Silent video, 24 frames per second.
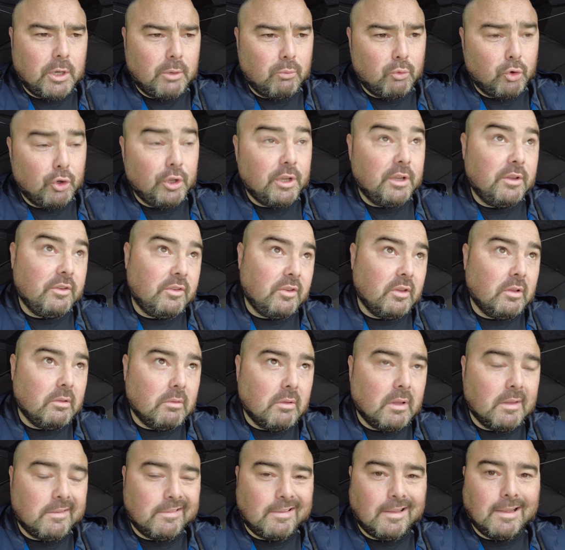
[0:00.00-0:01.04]
I run it as
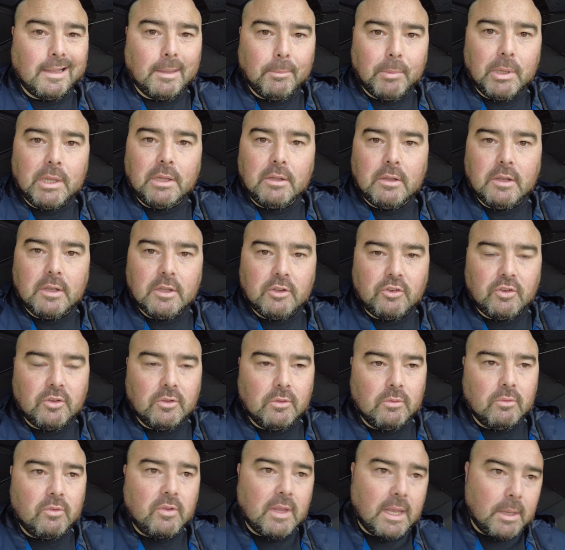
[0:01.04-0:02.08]
a limited
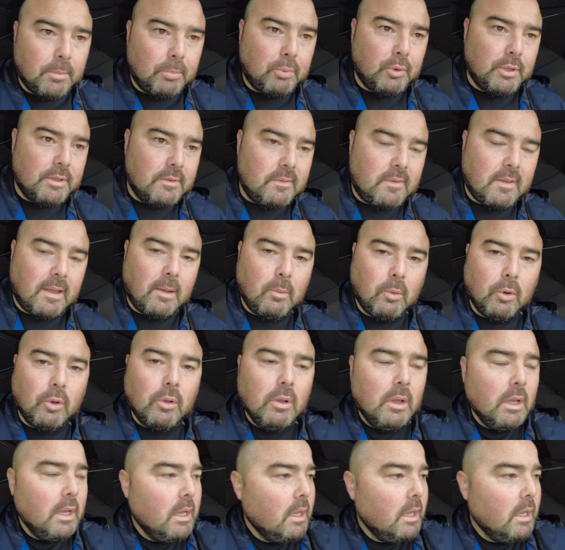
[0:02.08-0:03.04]
edition set of prints, that one,